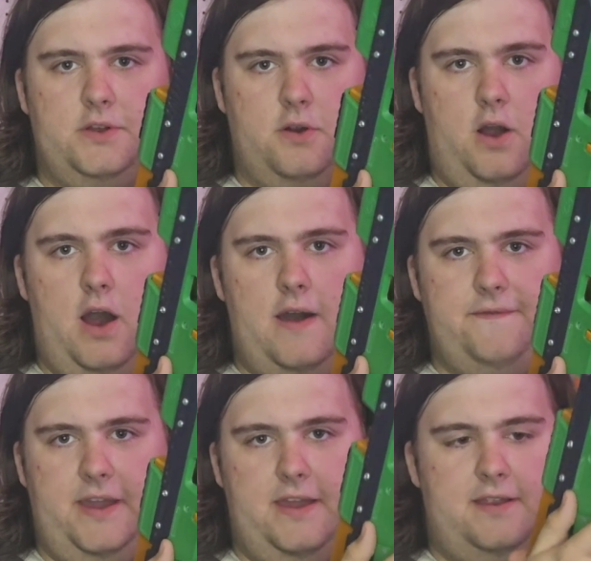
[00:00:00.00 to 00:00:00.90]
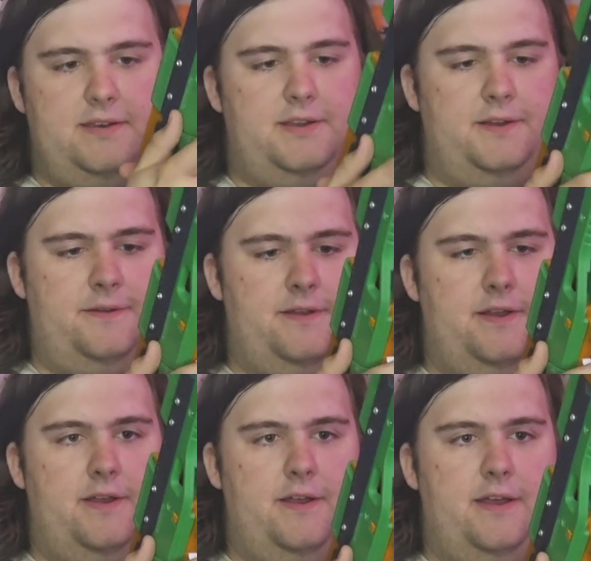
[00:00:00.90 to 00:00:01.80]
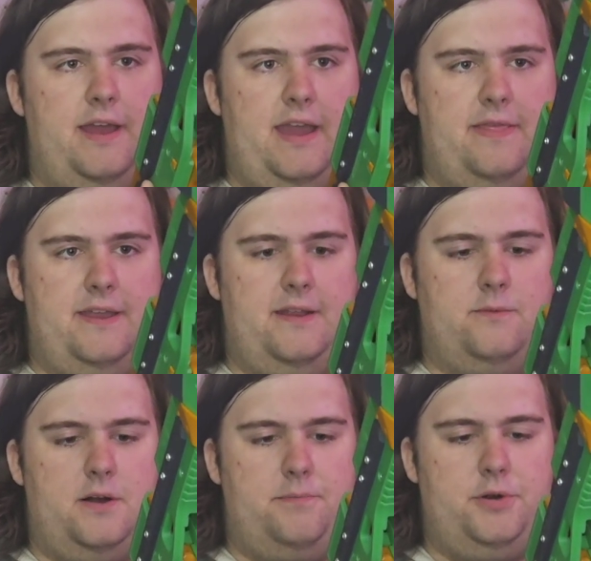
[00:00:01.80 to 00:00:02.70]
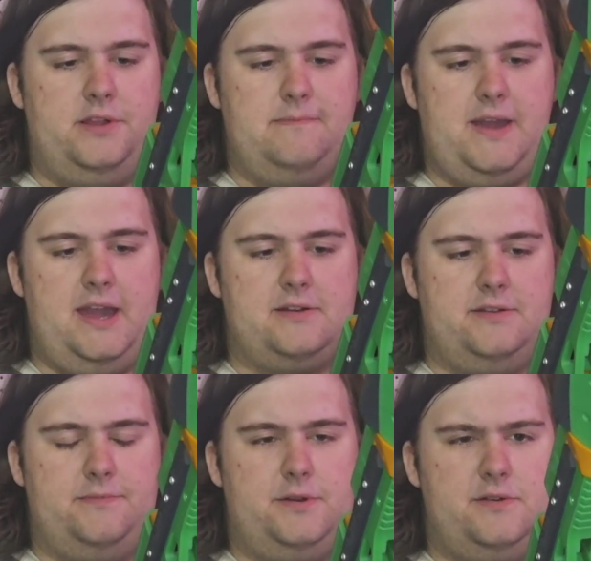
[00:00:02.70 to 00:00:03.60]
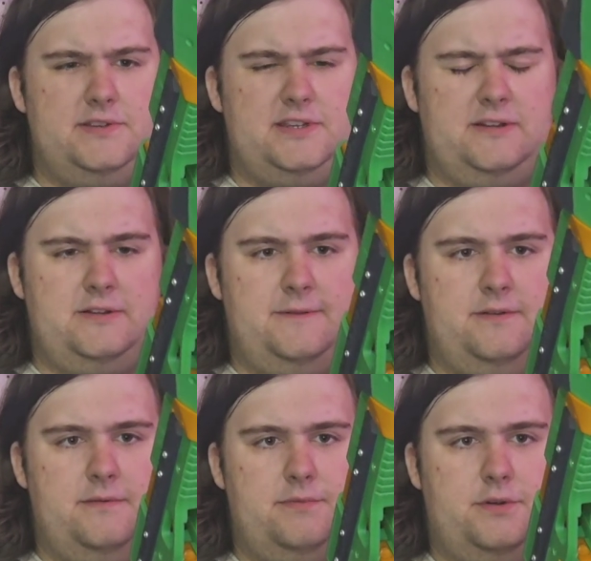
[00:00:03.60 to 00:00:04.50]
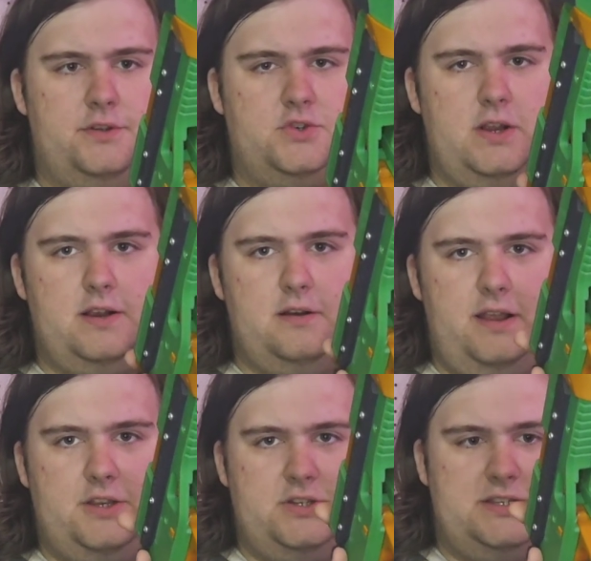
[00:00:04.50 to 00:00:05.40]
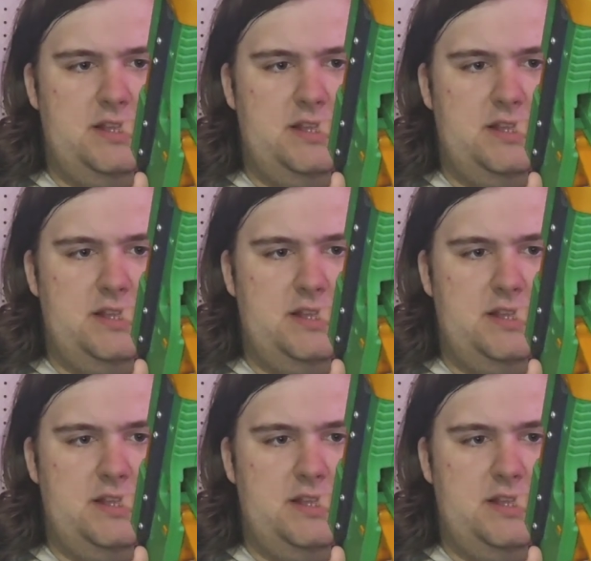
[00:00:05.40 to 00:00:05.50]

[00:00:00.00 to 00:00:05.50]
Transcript: your offhand, and then while pulling back on the bolt, pull the trigger and just